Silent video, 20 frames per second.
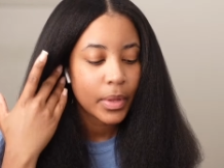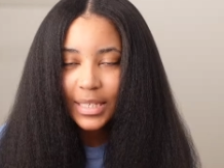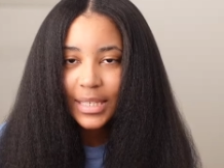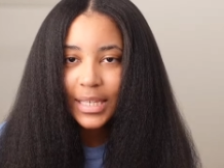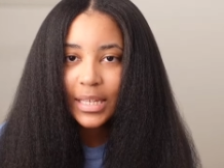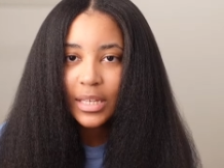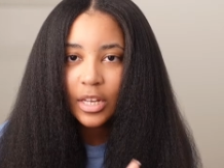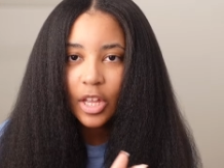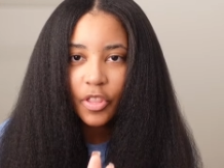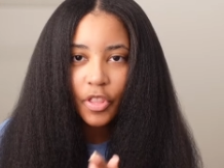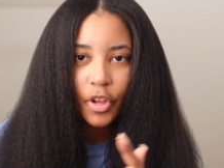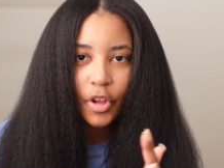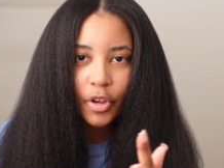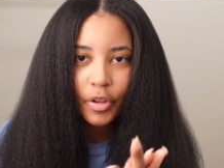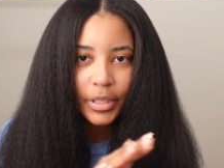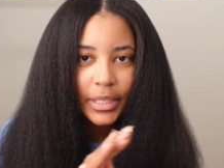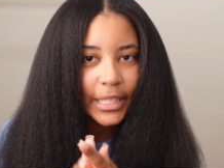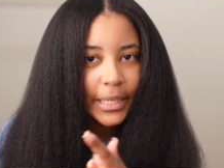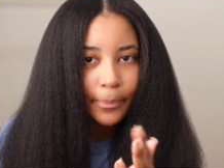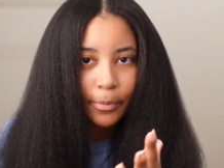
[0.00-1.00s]
This is another
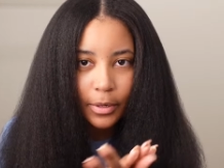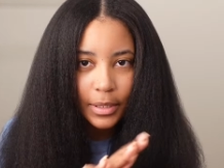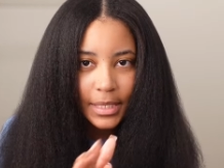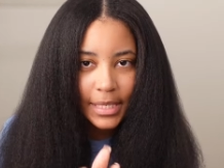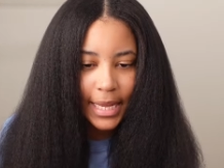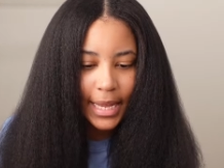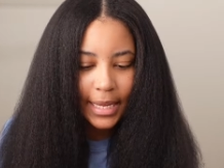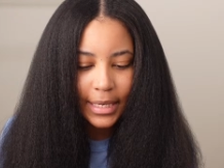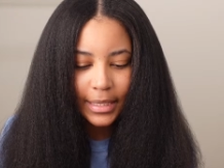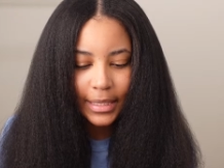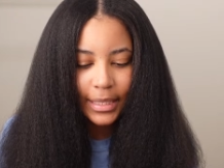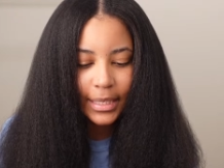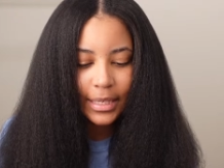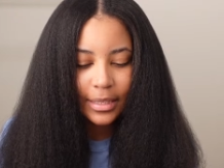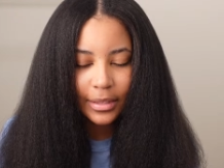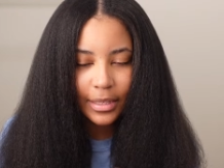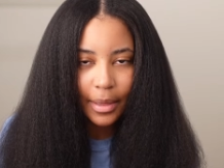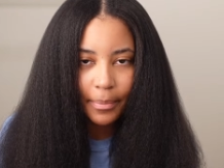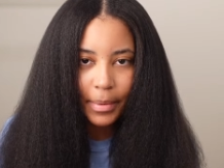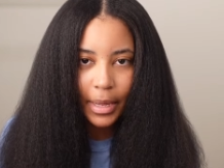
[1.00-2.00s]
heat
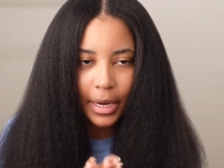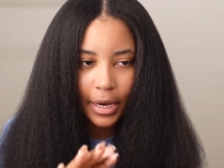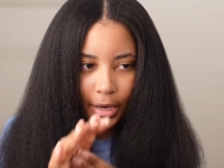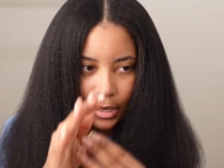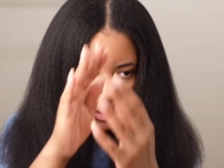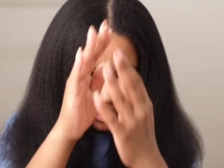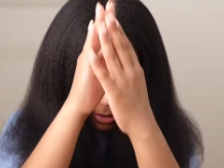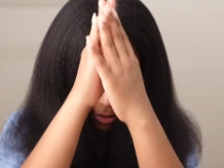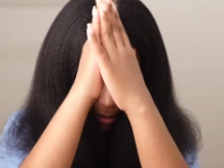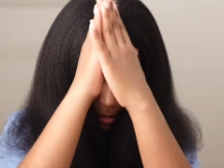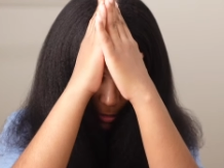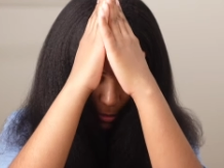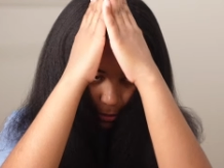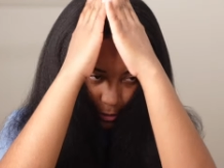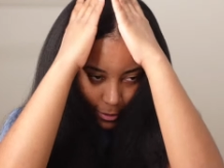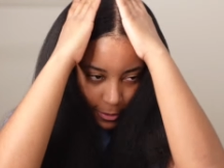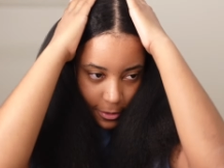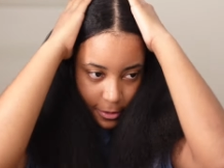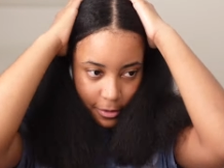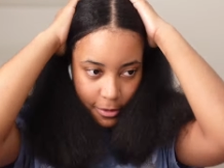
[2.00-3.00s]
protectant that my
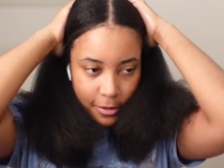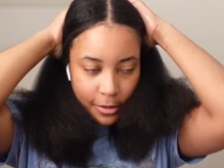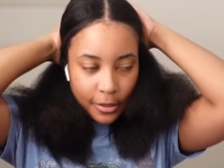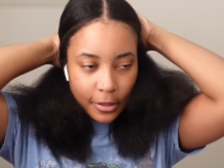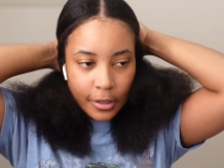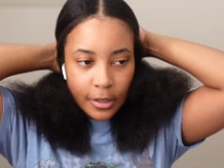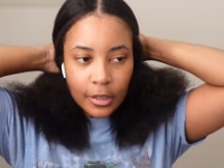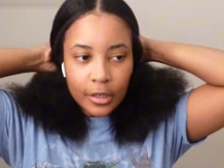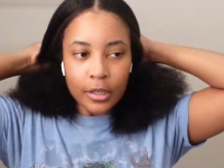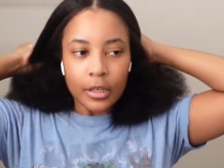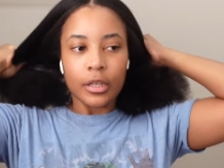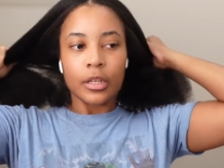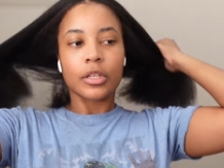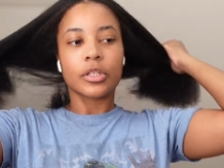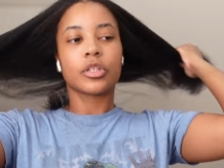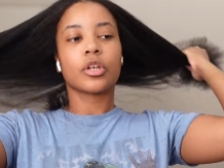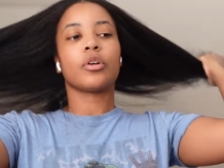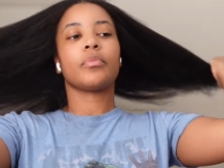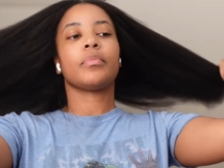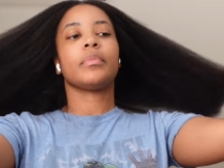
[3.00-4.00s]
hairstylist
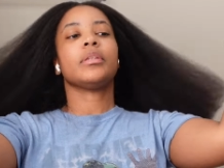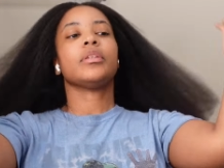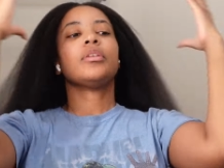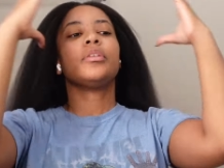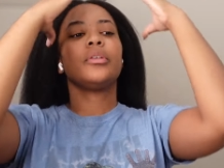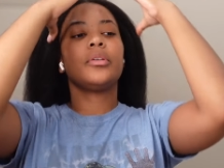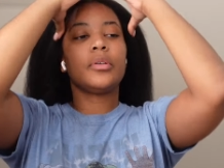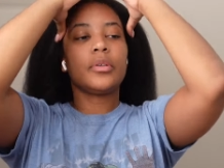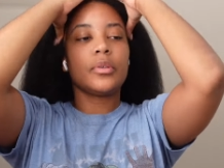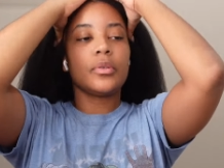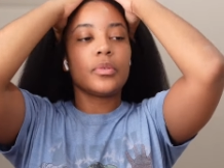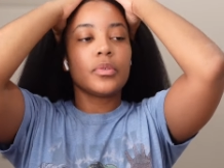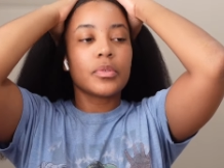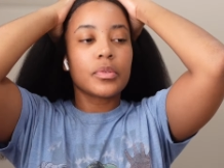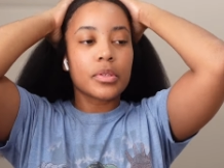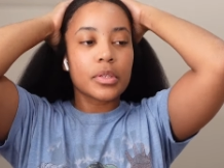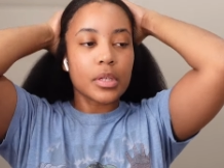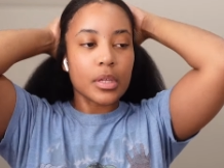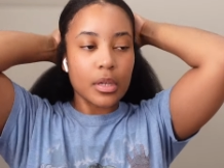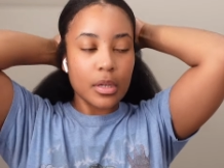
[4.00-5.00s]
told me to
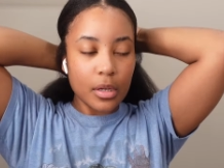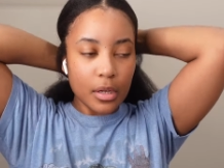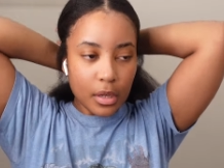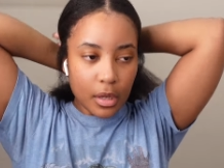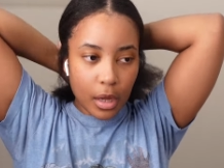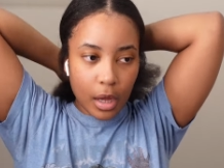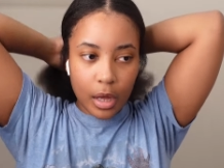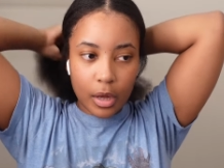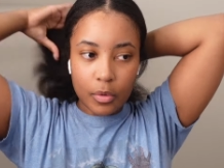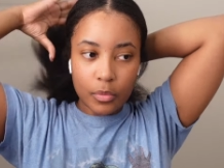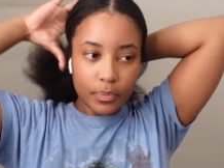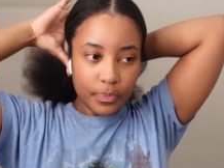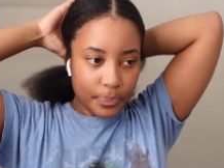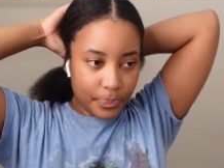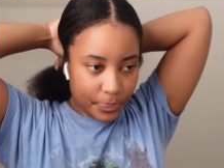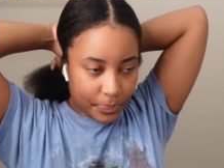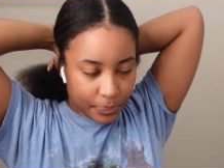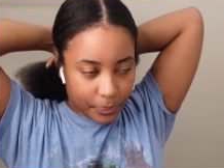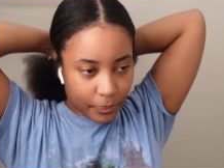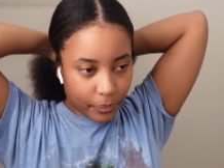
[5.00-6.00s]
use.
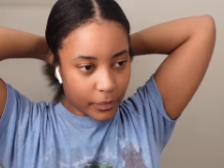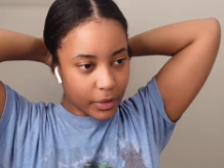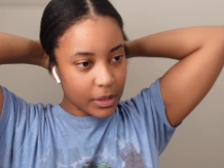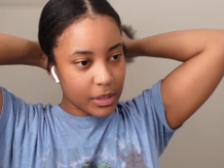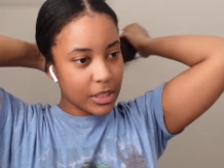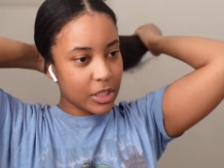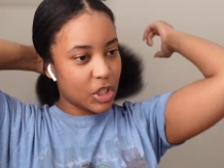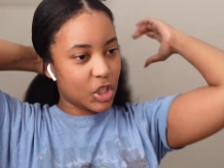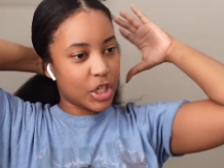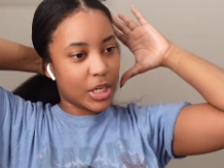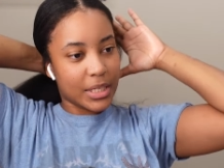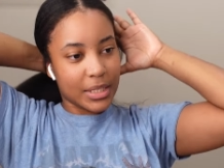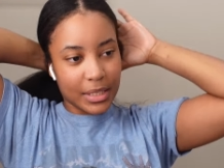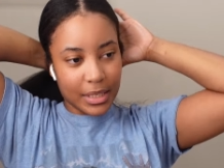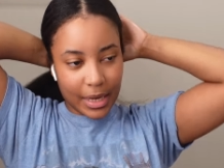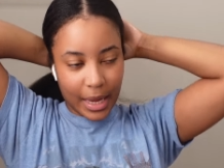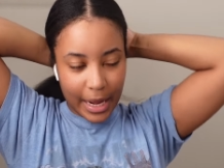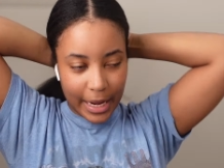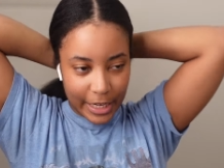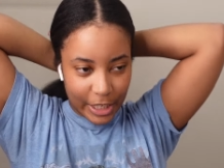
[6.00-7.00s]

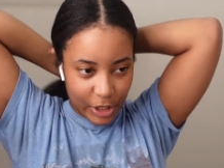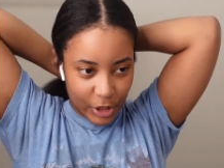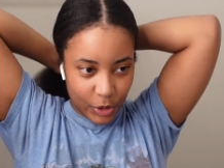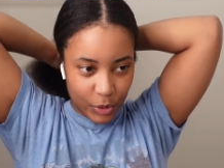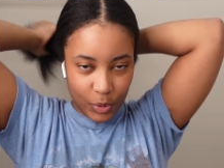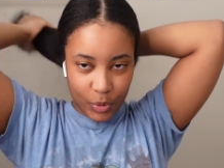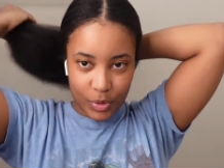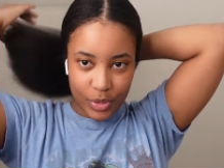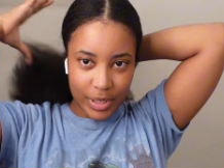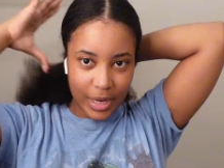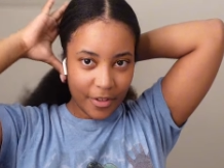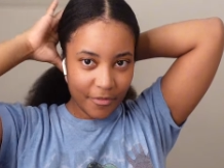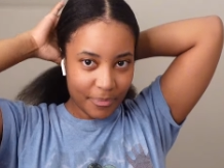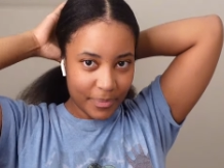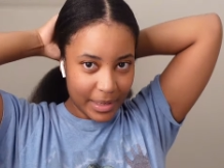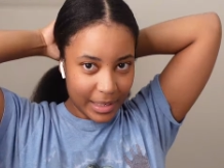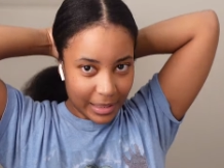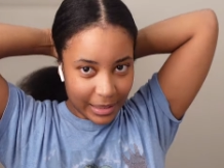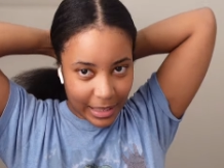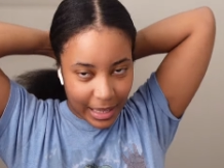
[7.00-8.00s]
Suggested I use, and I've
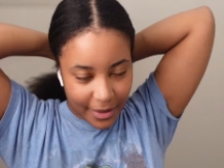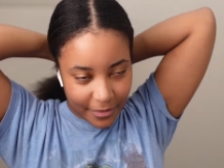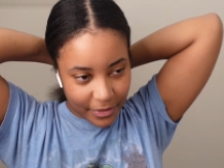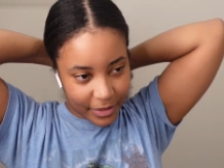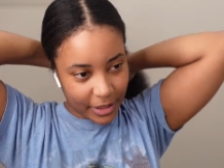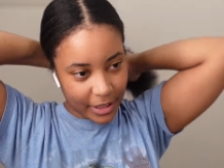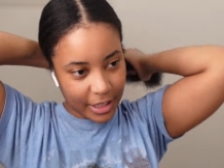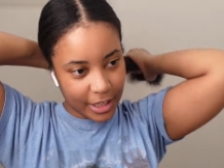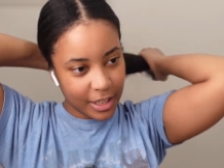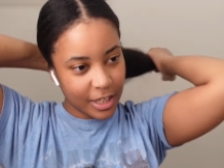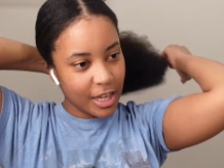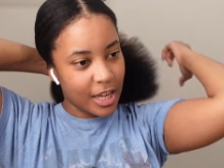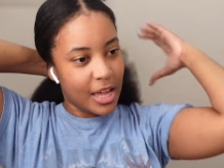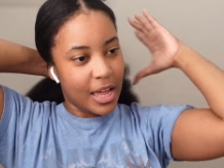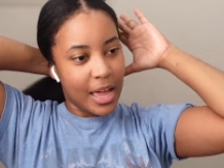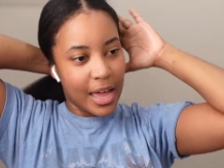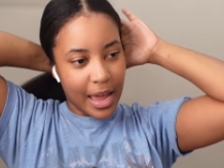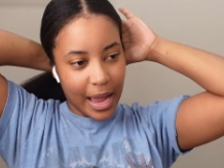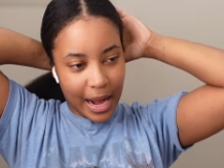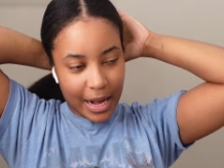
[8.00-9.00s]
been loving it.
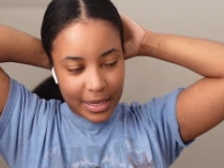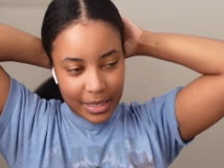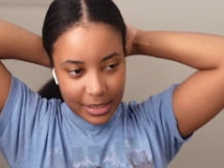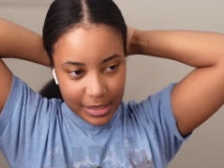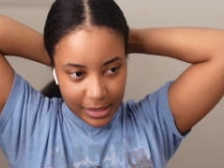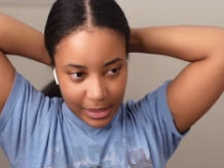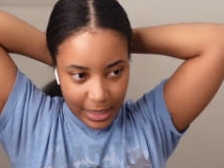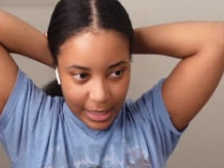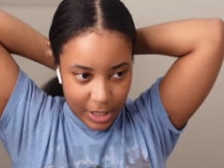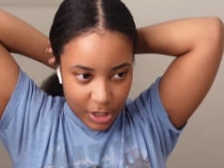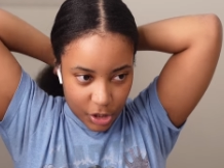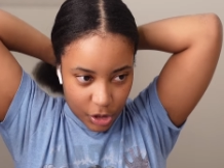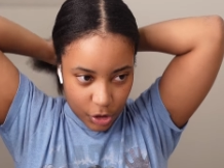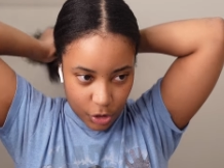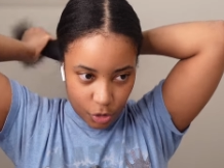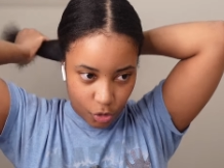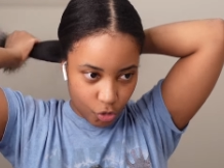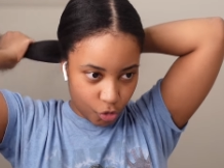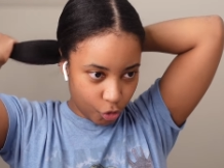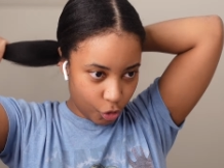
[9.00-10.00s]
I just like
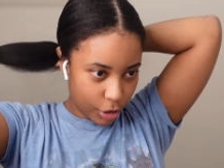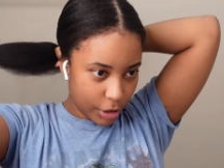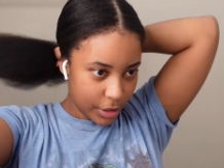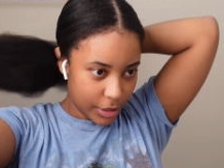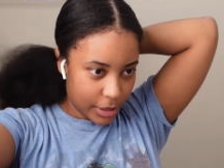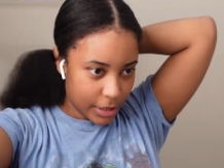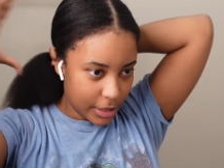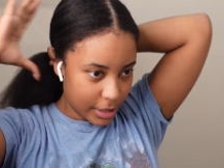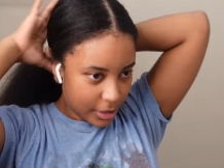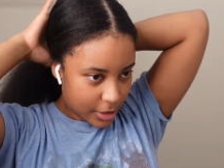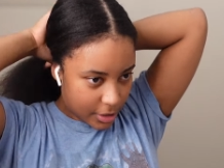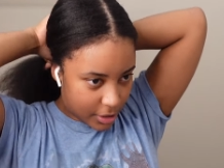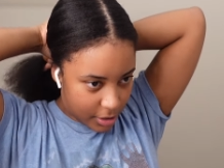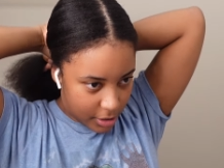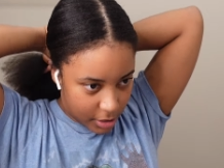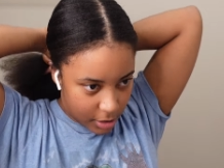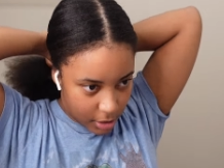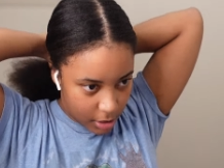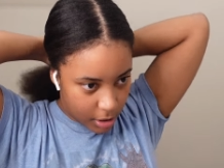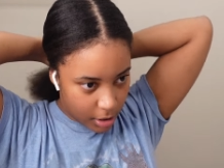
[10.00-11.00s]
to run
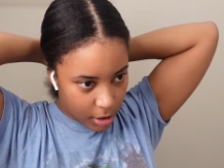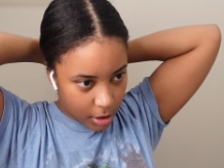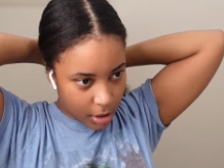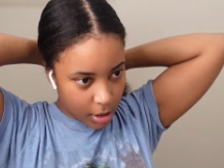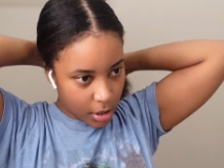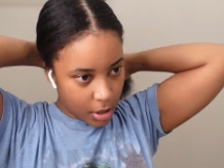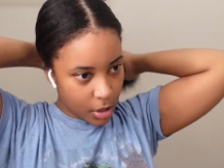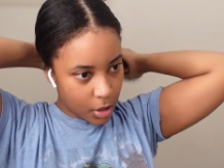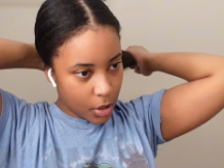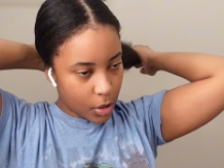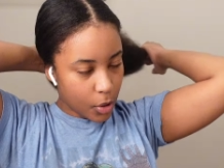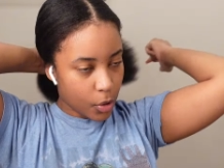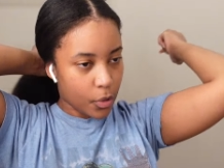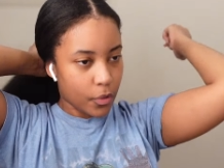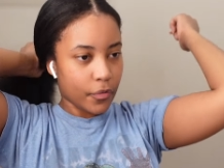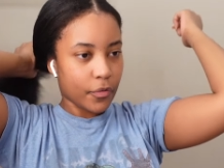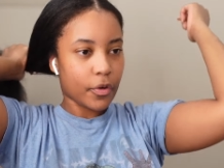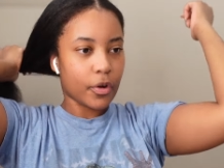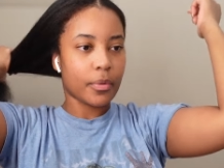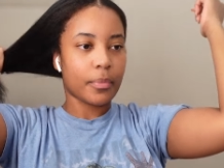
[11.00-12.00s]
this
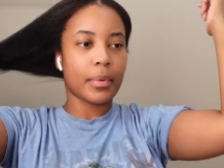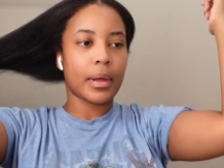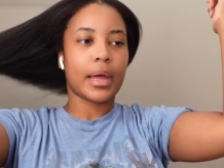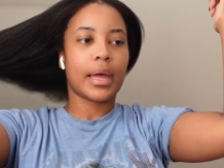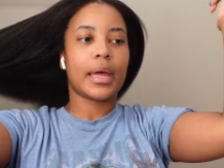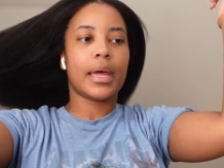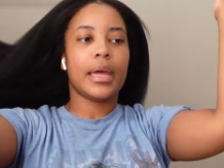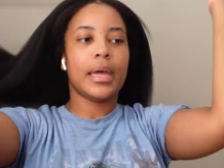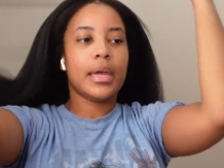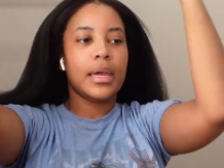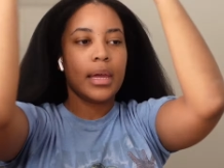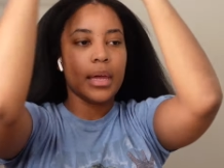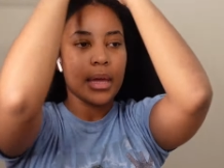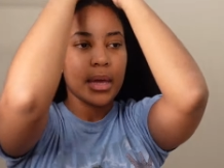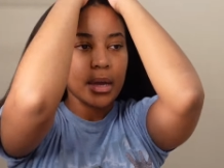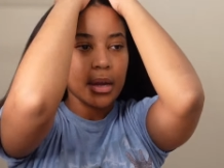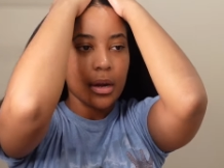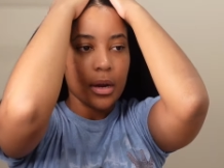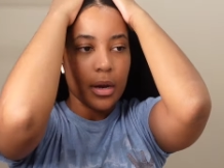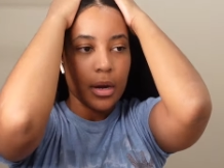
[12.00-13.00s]
over my
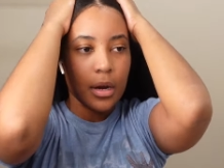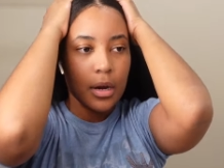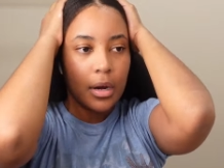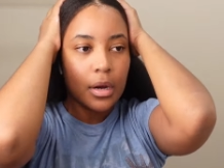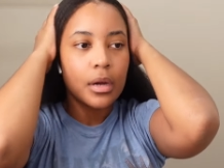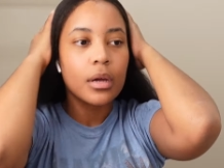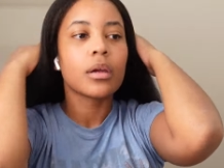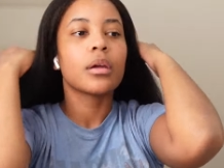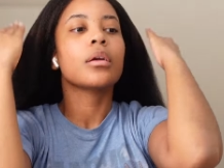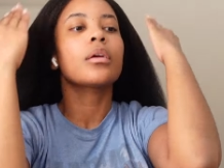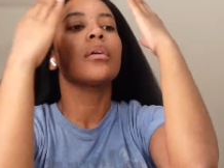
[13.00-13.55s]
hair,